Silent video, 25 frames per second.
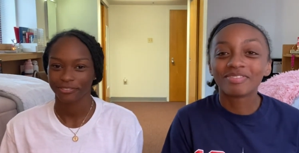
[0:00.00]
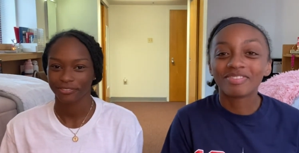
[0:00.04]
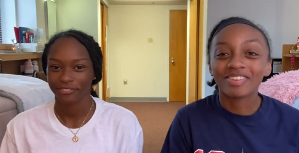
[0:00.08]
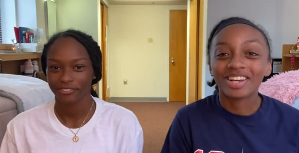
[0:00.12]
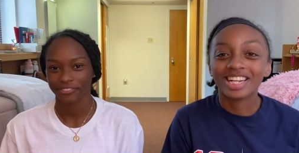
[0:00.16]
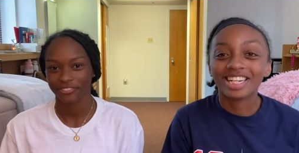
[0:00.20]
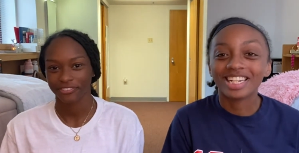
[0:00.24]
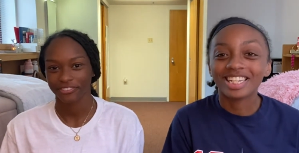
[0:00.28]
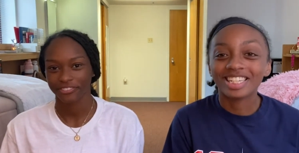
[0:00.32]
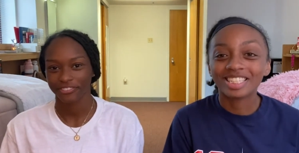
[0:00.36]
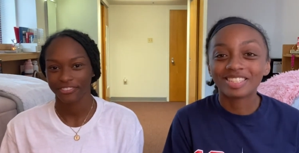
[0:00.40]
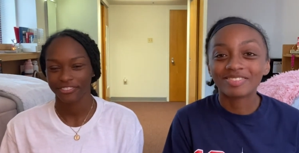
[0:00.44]

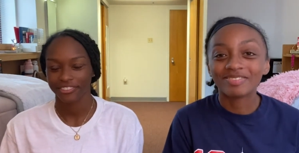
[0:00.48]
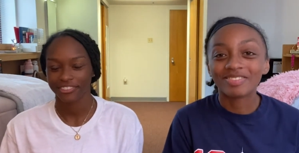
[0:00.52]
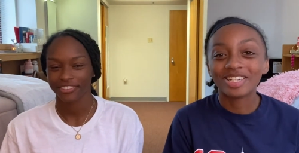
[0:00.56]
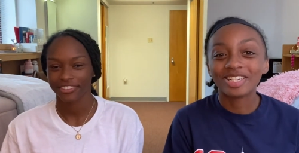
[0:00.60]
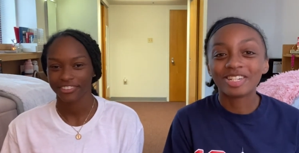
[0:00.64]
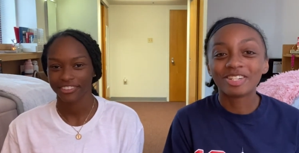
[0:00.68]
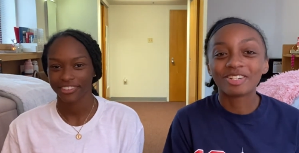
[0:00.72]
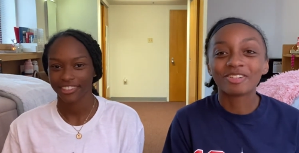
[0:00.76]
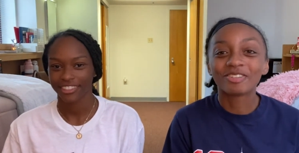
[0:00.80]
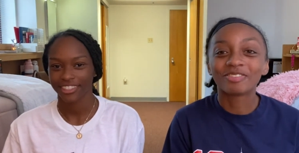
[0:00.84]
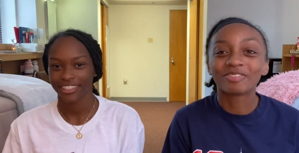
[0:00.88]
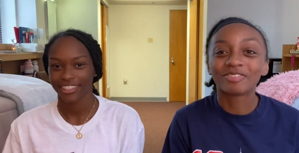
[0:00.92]
Speaker 1: finance
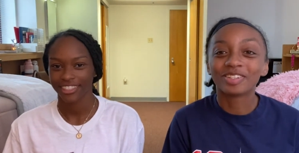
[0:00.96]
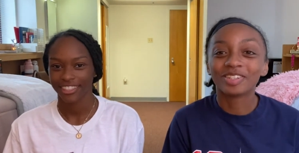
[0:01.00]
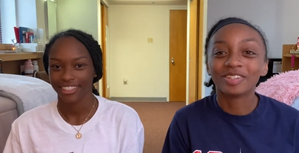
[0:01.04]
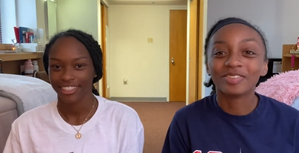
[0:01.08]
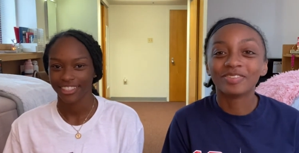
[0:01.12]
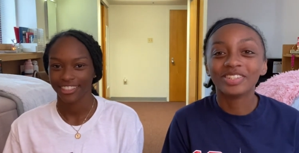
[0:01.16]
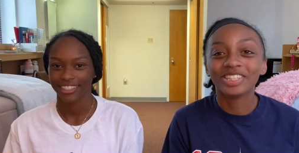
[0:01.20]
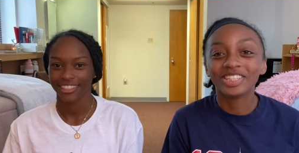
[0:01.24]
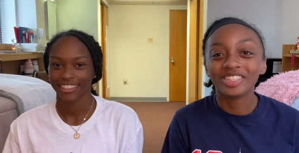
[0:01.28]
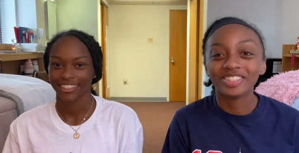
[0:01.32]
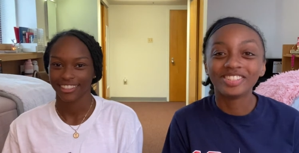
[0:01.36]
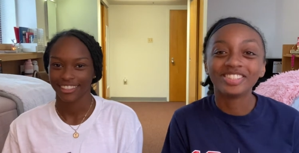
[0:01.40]
major
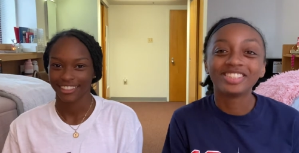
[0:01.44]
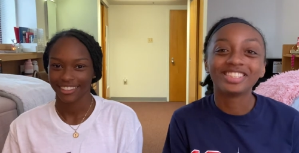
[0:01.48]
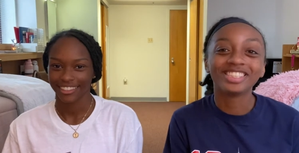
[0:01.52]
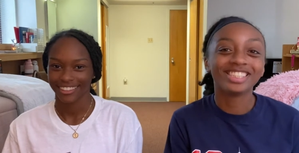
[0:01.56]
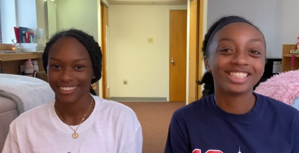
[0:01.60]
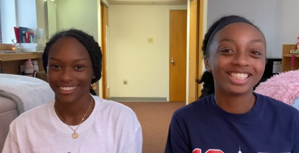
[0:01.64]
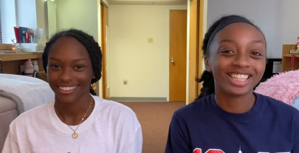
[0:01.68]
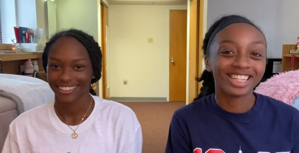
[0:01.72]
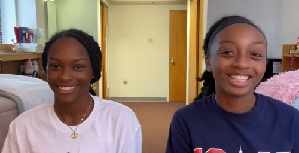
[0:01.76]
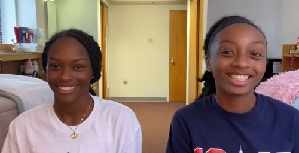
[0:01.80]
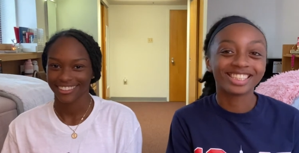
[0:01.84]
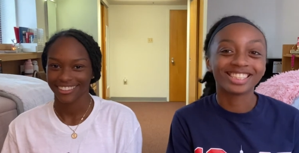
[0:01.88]
from Houston,
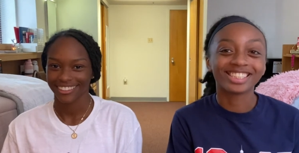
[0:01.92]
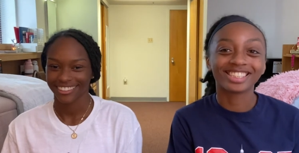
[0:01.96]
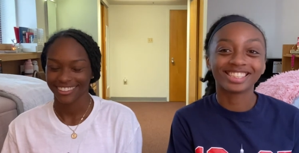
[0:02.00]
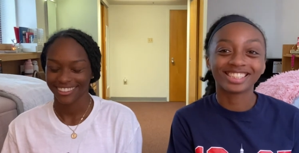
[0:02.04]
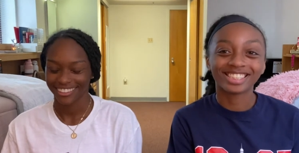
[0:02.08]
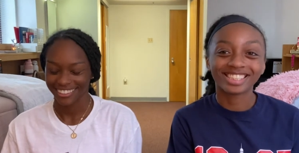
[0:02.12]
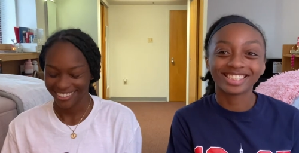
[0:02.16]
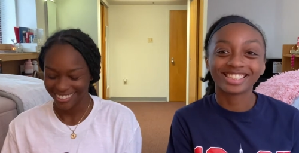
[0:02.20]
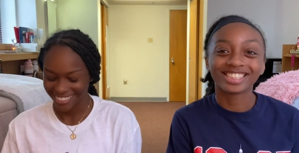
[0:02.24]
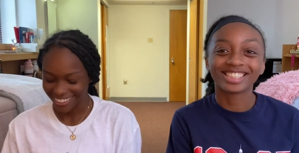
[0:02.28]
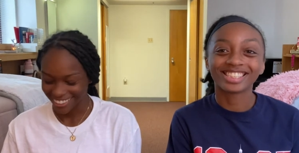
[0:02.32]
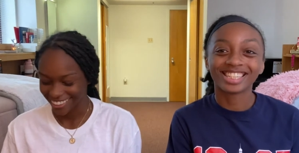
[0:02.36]
Texas.
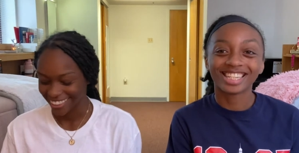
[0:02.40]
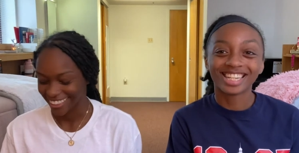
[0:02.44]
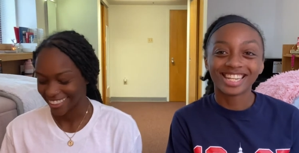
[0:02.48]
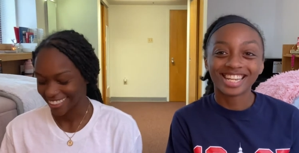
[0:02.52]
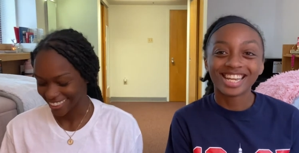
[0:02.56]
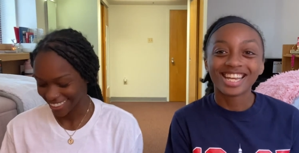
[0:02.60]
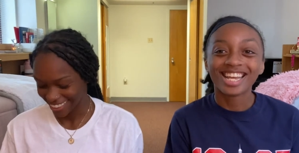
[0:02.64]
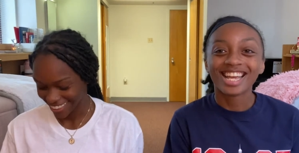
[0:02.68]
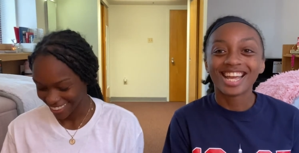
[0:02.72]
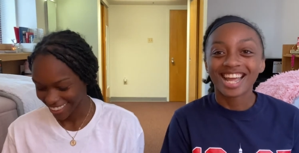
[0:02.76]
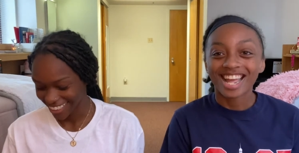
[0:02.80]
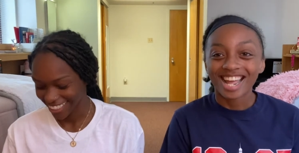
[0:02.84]

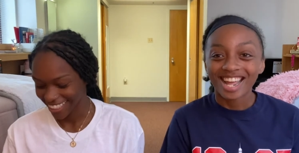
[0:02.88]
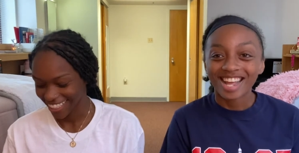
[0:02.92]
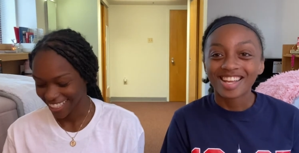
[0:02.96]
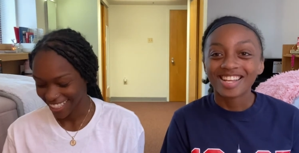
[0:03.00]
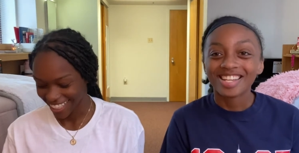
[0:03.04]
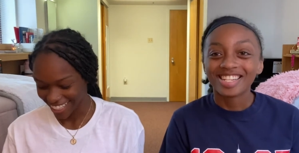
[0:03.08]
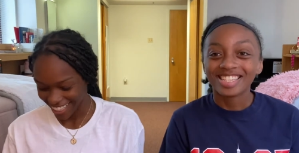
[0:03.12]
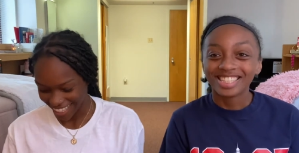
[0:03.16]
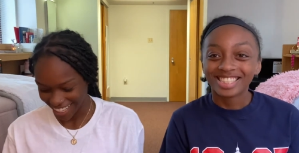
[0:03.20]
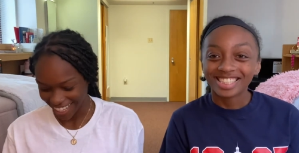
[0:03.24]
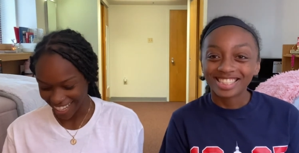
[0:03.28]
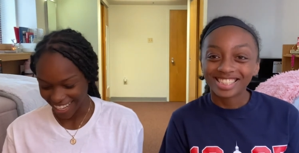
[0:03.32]

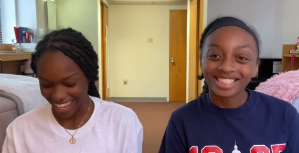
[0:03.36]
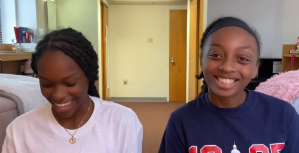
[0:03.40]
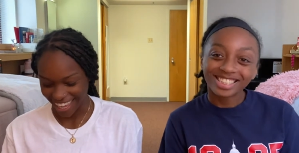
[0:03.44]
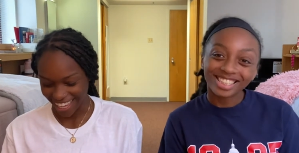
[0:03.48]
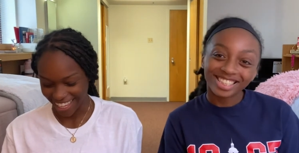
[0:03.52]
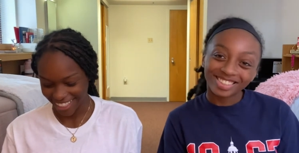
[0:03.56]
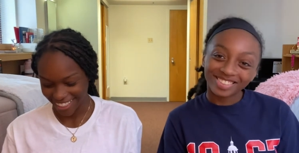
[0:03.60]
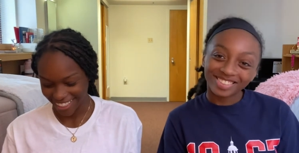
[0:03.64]
Nice.